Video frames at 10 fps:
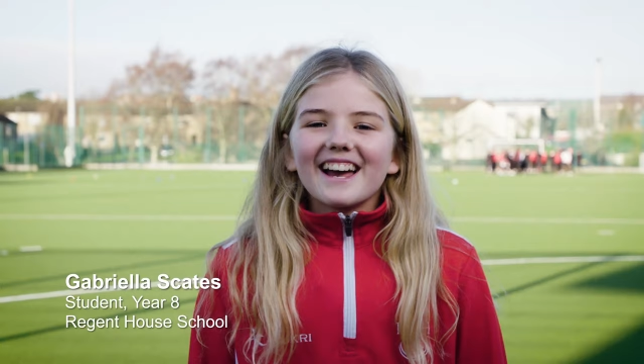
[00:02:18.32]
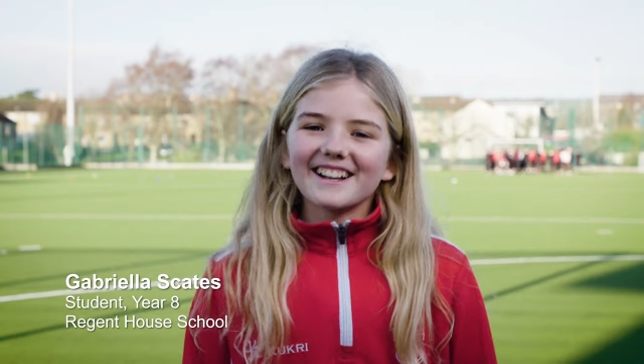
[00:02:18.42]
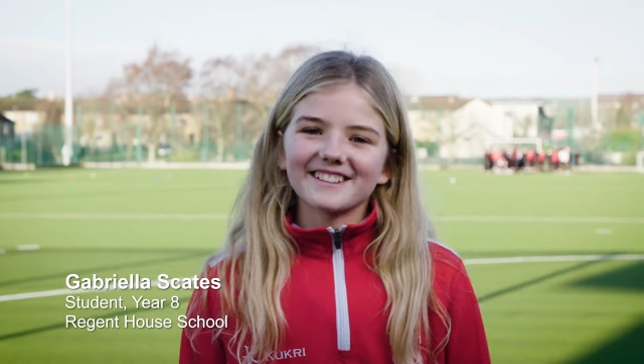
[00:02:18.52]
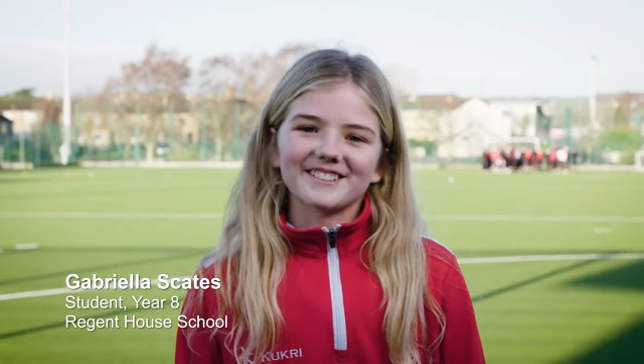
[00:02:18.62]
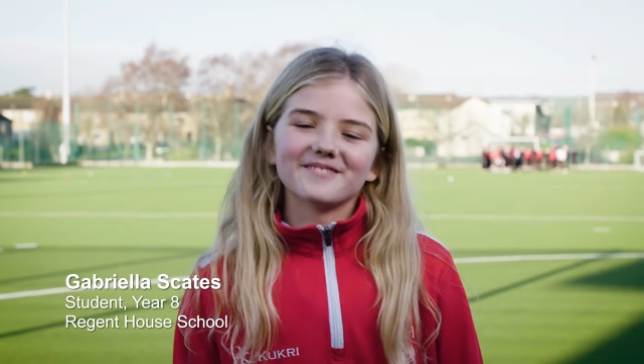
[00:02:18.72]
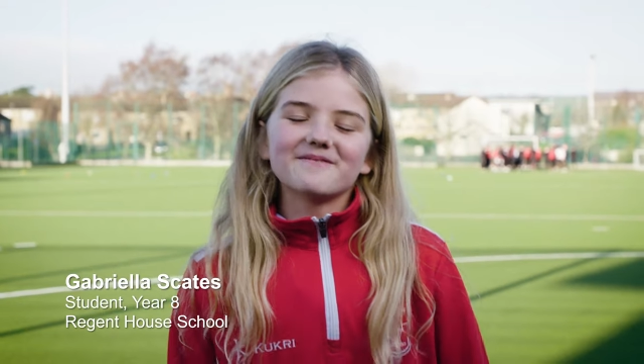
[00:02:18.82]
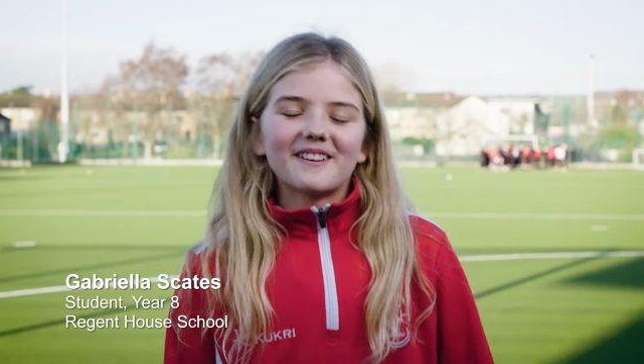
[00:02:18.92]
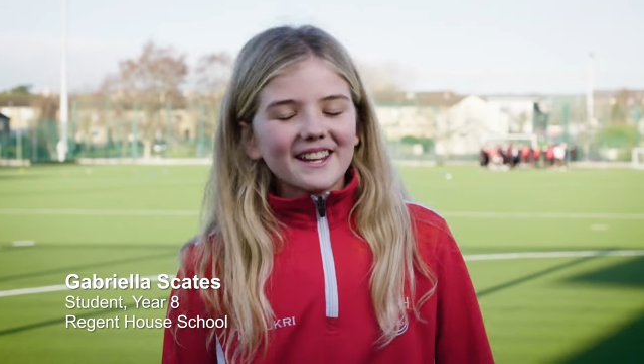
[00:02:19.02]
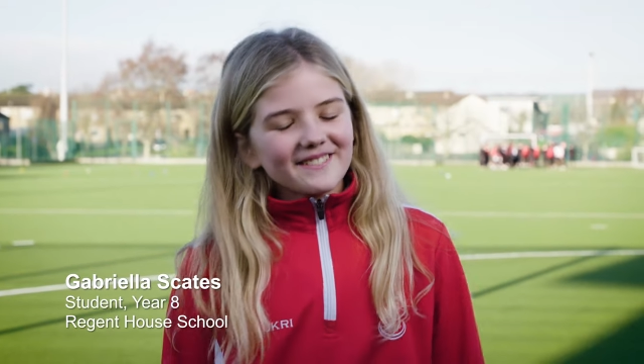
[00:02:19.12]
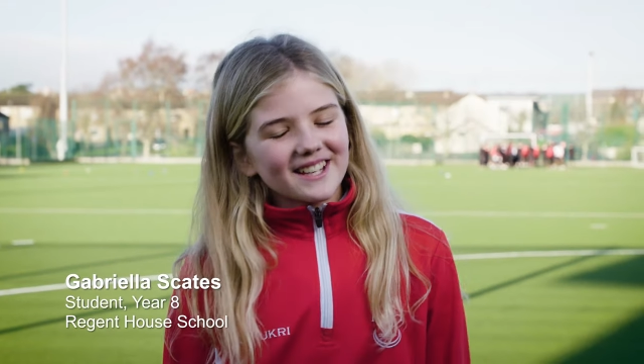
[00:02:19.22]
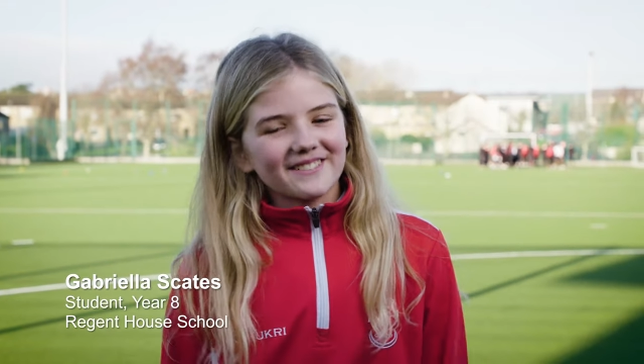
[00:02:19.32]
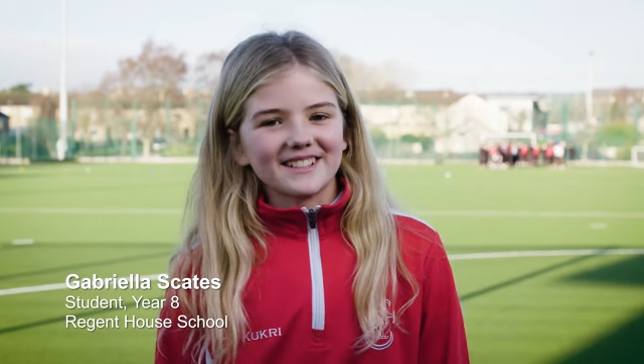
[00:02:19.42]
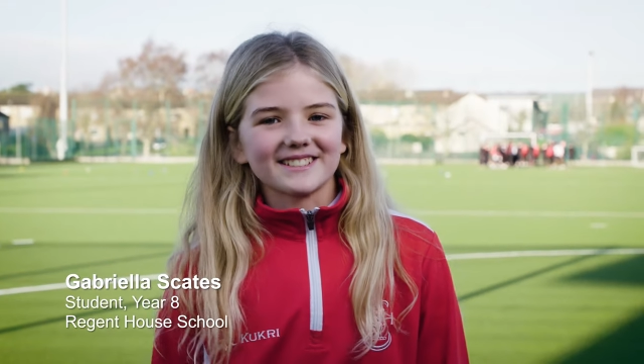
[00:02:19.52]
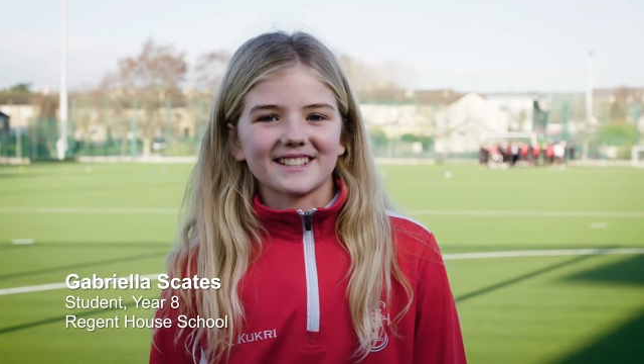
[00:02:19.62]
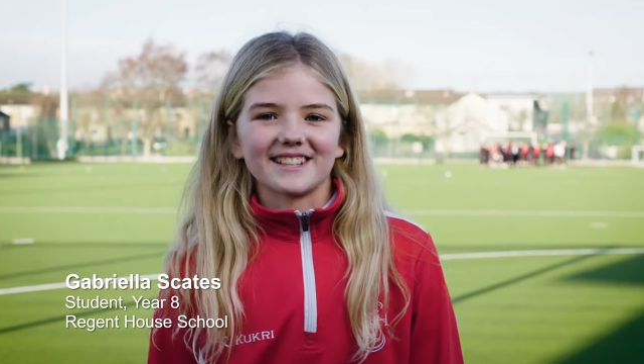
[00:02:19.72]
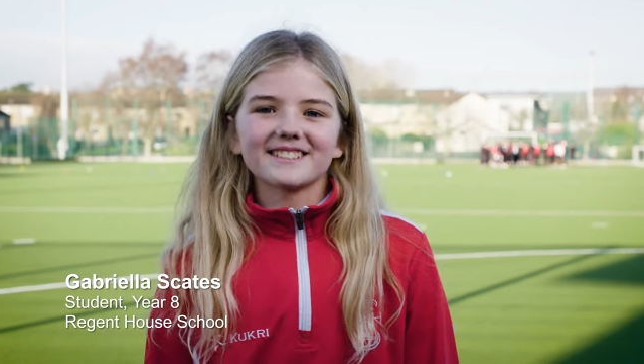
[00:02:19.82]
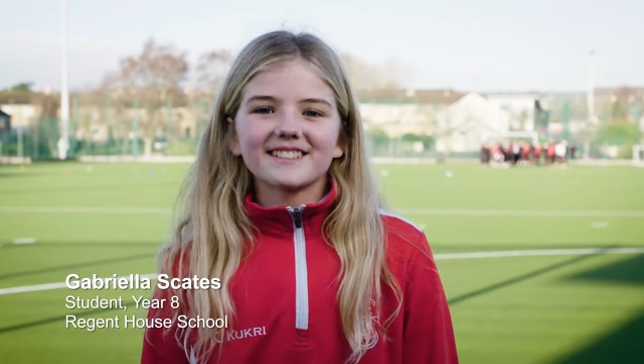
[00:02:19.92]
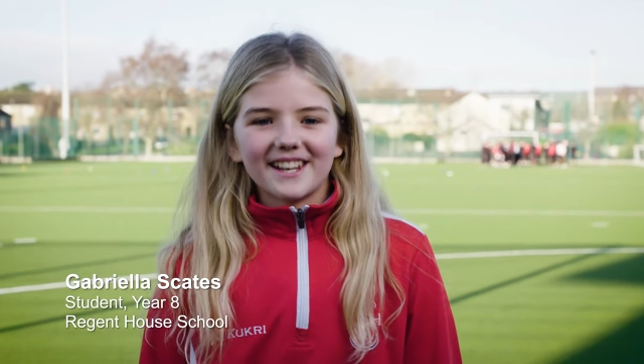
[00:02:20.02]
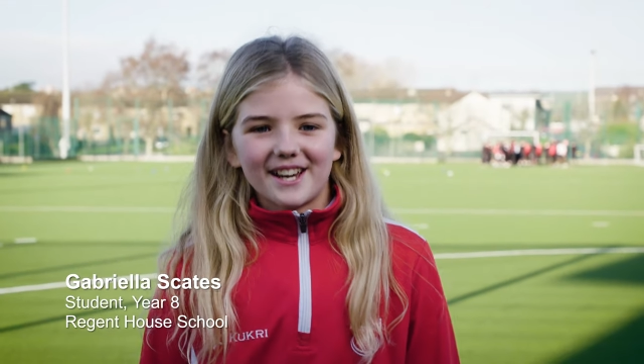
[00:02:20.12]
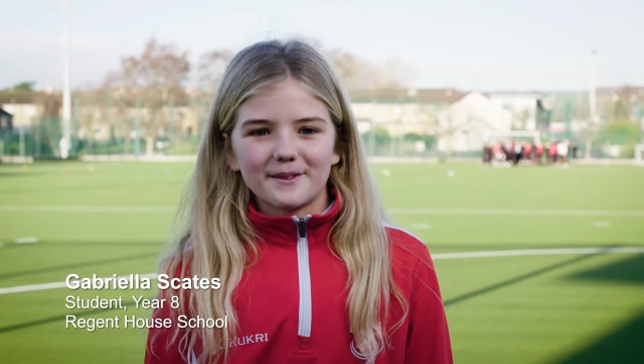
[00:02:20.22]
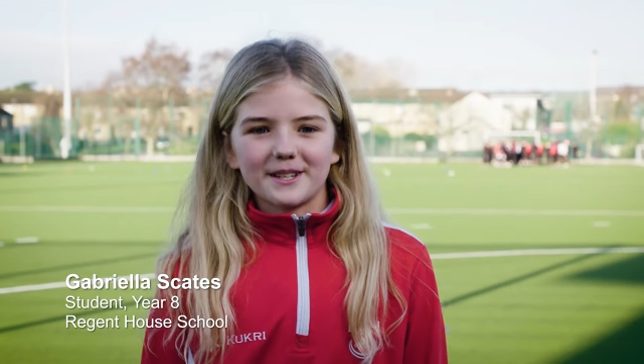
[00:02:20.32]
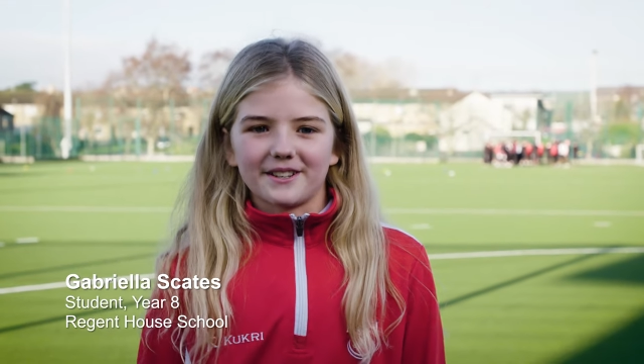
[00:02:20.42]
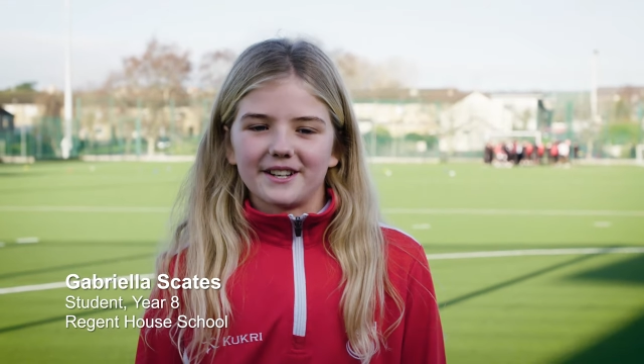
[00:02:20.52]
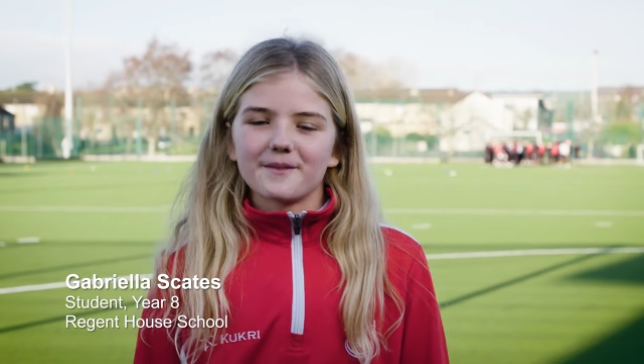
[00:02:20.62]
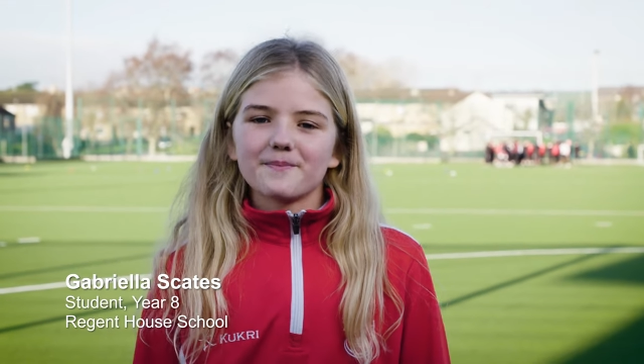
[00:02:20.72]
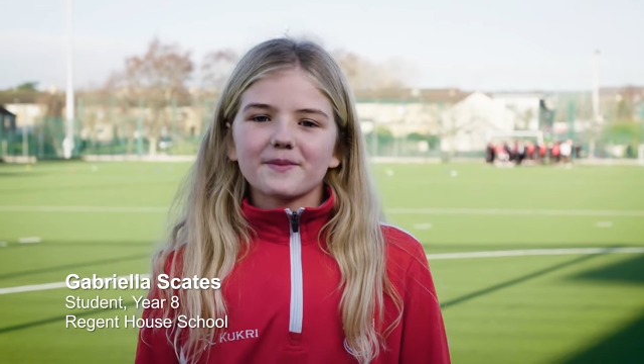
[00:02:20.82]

Hello, my name's Gabrielle Skates and I'm in Year 8.